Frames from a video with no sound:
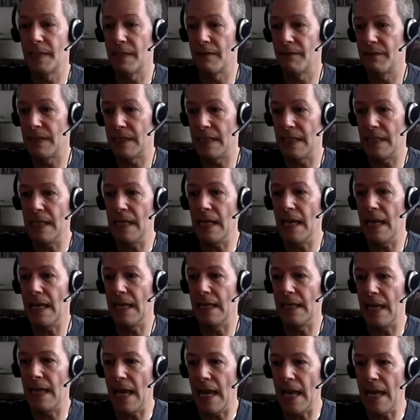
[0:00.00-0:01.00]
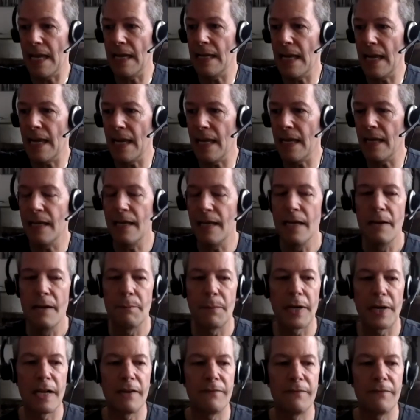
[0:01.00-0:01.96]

of CA and NA but I